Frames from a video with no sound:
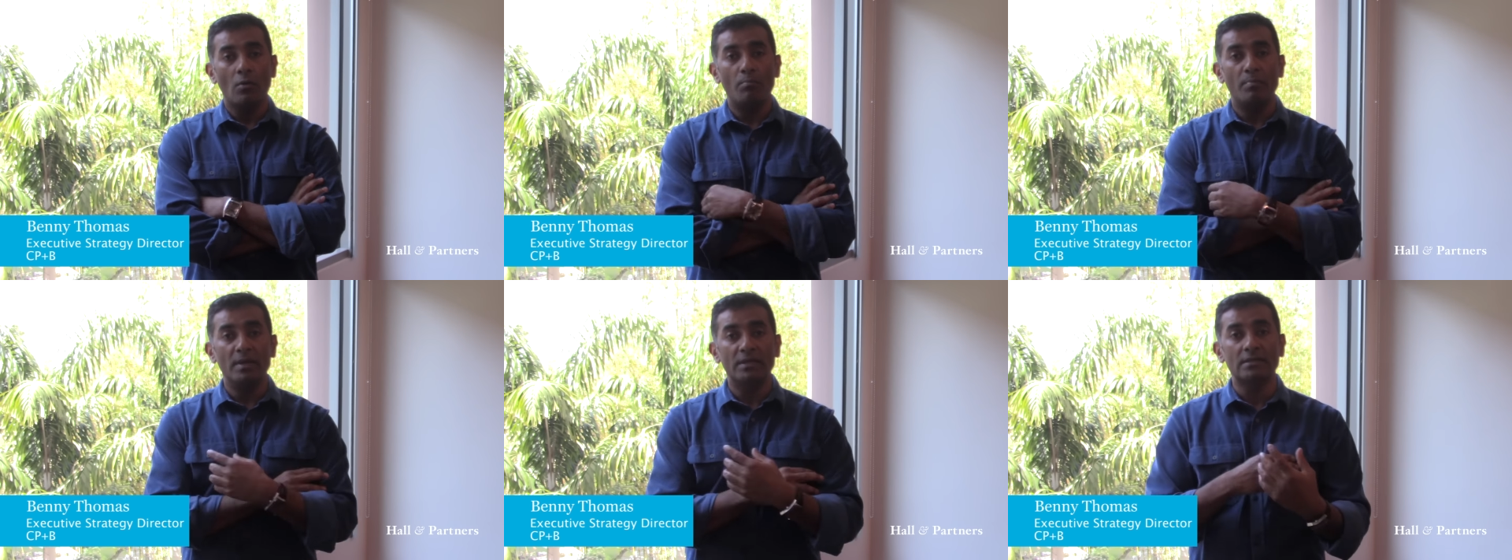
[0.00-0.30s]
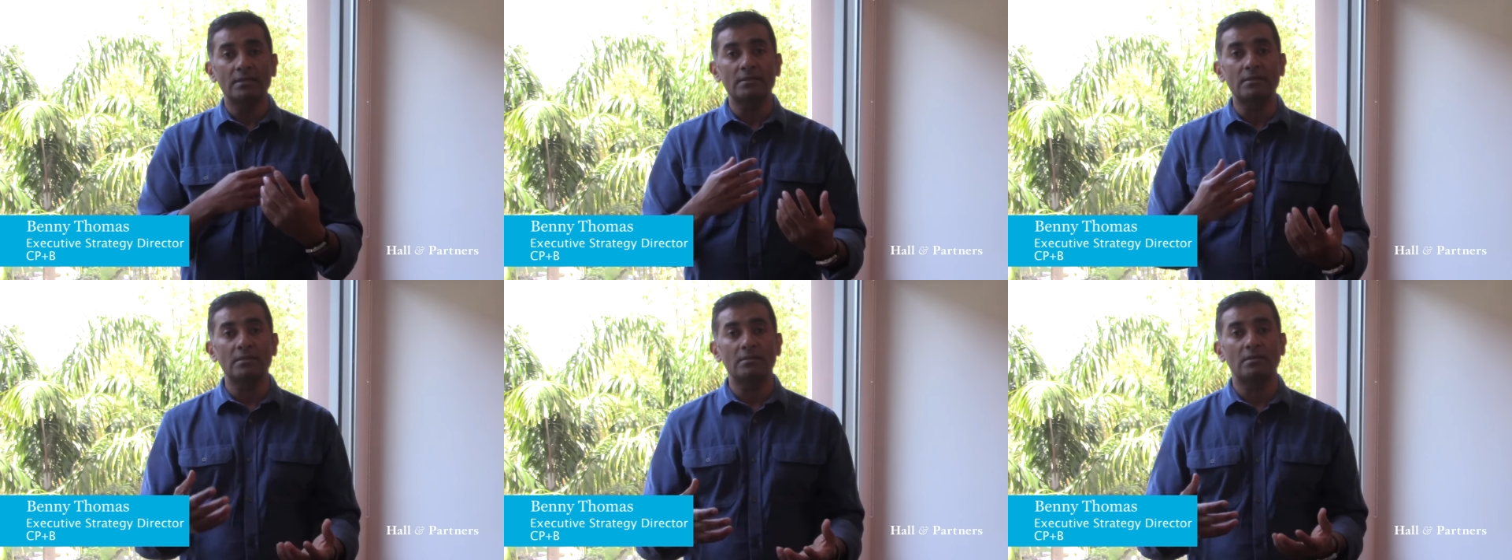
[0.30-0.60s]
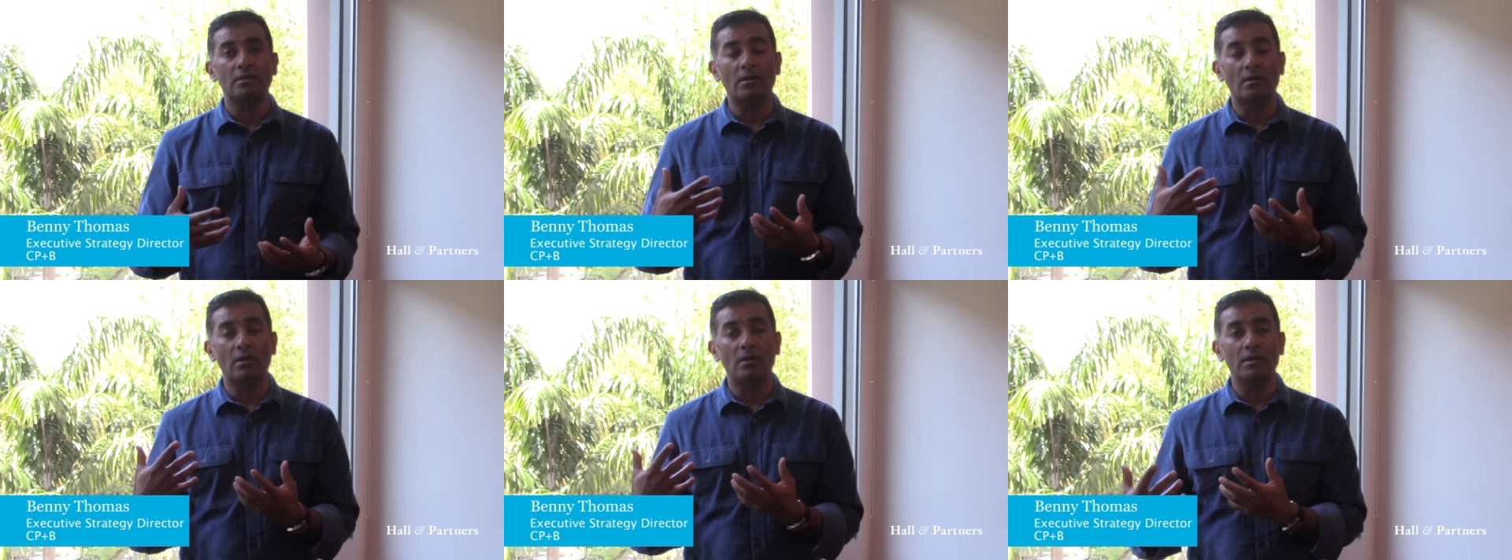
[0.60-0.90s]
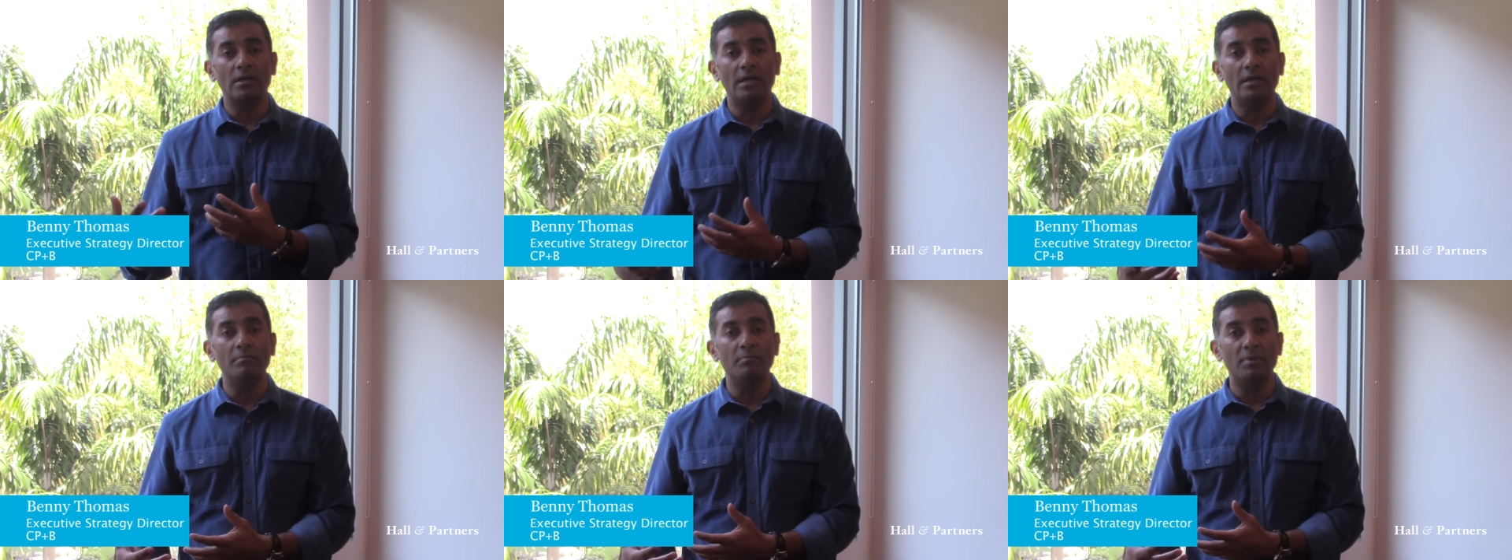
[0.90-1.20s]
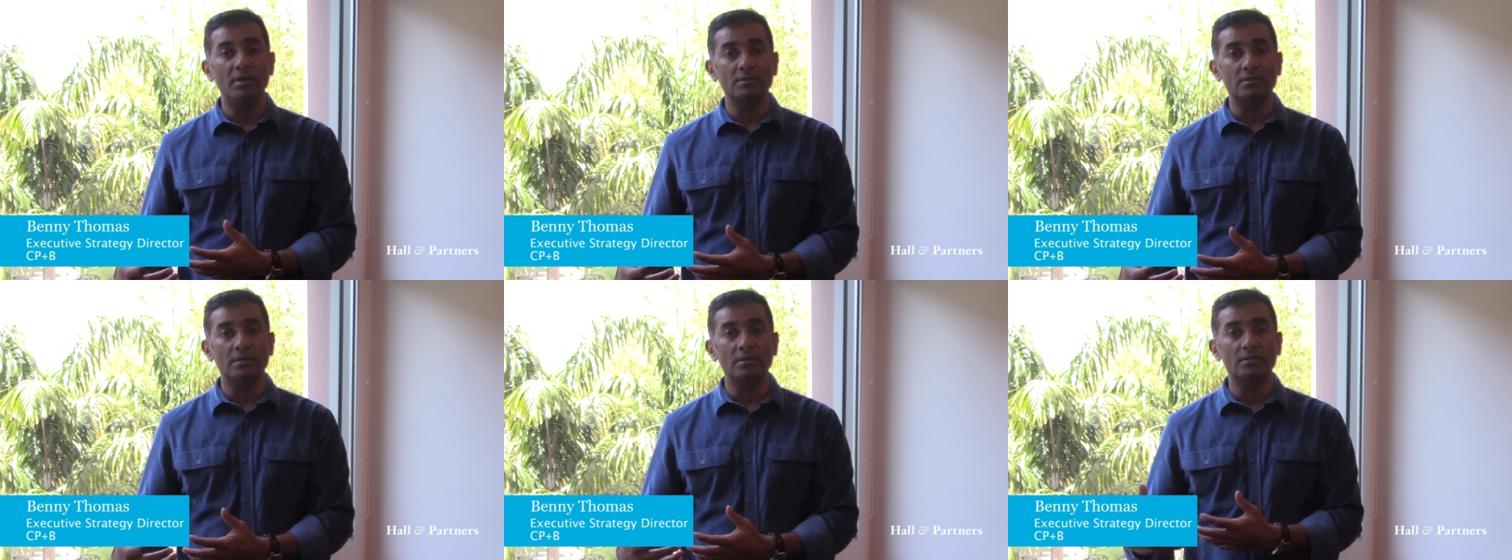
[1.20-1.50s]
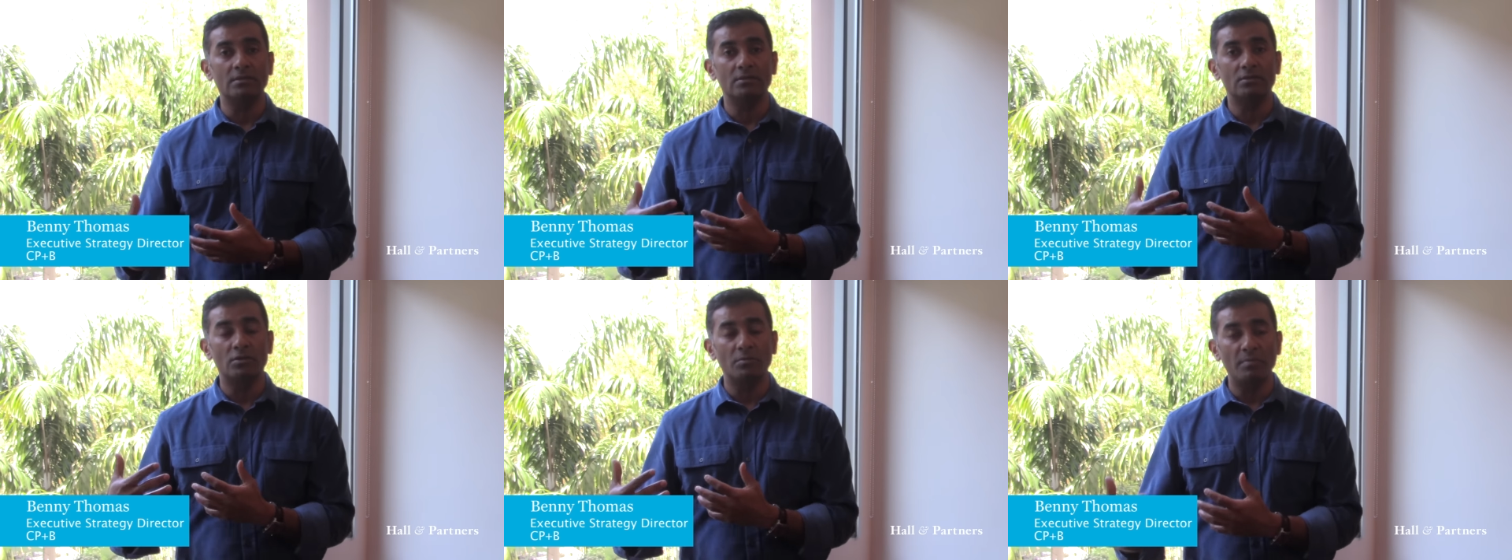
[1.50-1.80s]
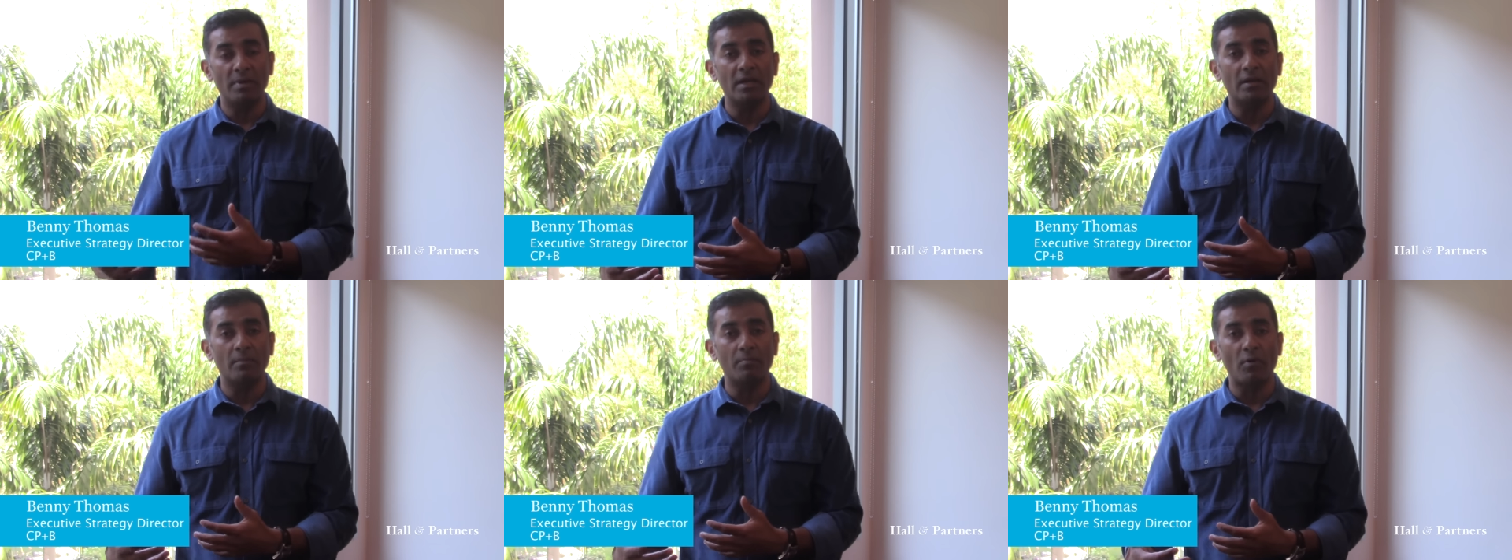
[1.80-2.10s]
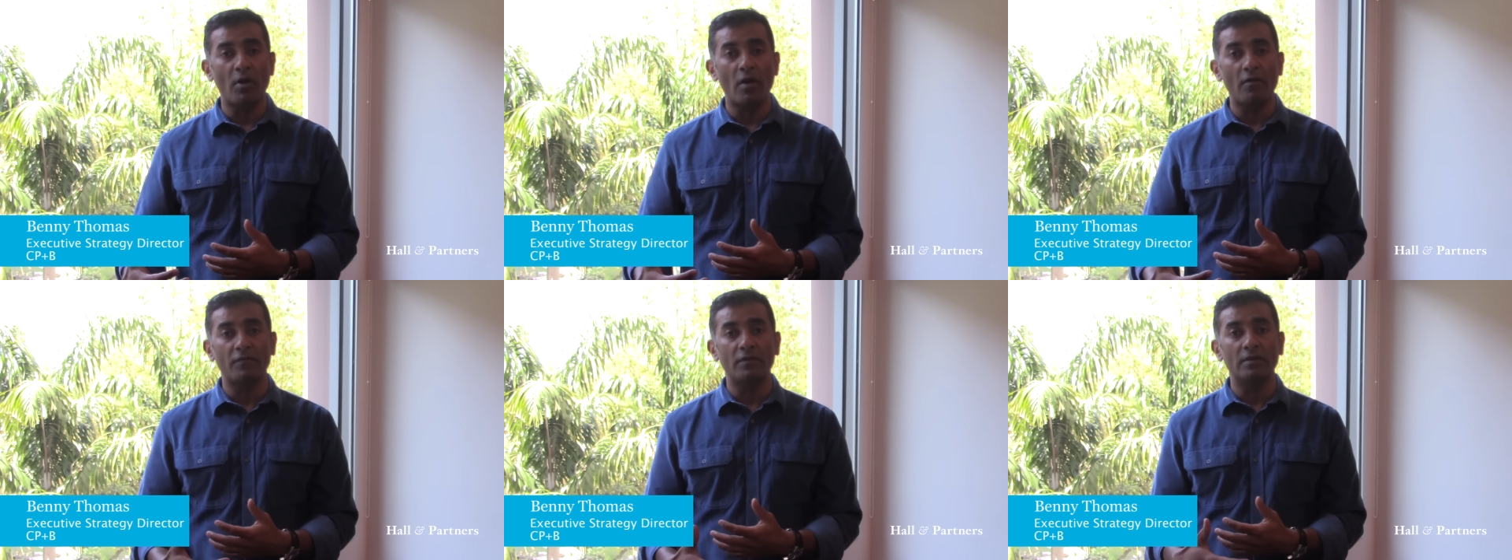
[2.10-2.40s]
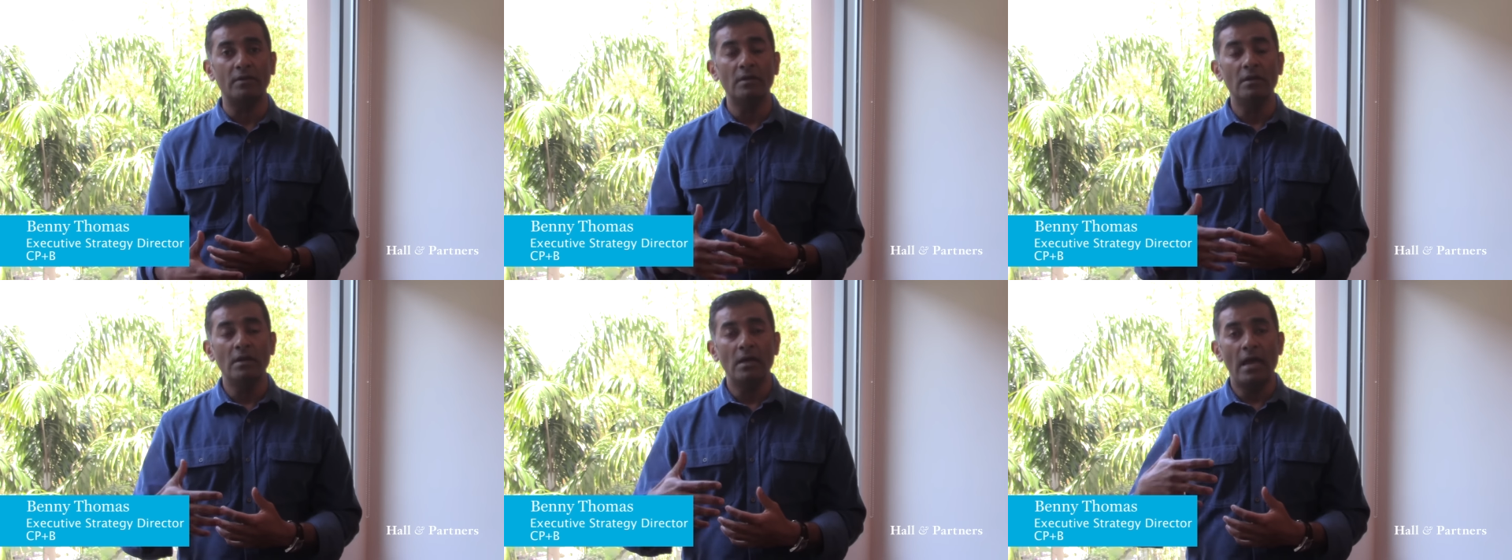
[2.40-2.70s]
businesses are in business to make a profit